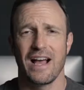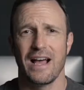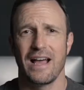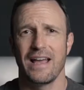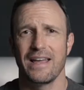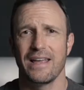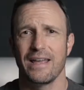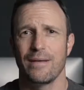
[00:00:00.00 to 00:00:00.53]

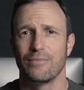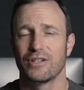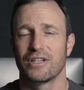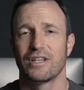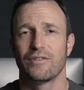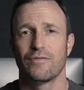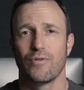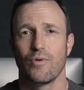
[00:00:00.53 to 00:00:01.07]
I am
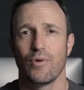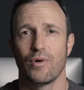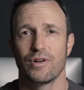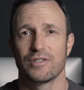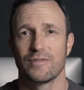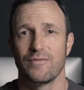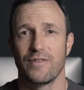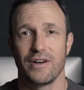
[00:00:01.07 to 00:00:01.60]
looking
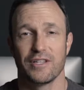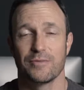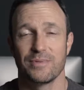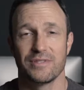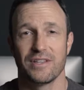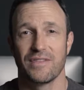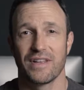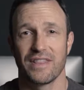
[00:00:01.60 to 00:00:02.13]
for some very
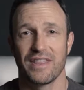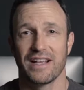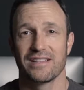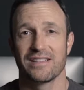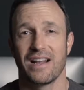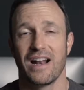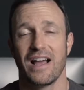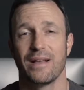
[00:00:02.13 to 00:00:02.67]
specific
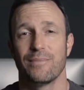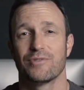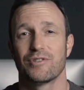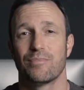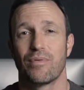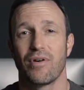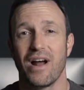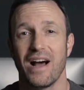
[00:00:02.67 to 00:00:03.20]
things that I am
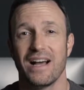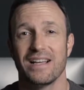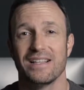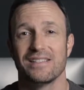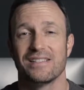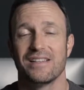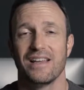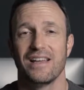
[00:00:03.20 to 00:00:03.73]

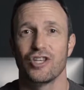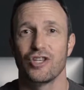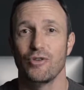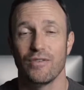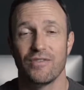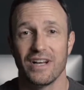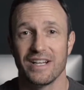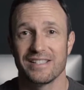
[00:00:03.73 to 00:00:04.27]
surprised you
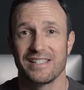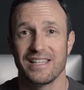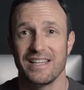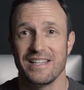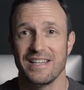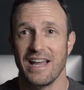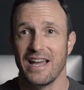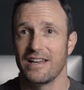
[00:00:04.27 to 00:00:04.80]
have not
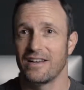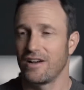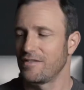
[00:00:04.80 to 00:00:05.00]
seen yet.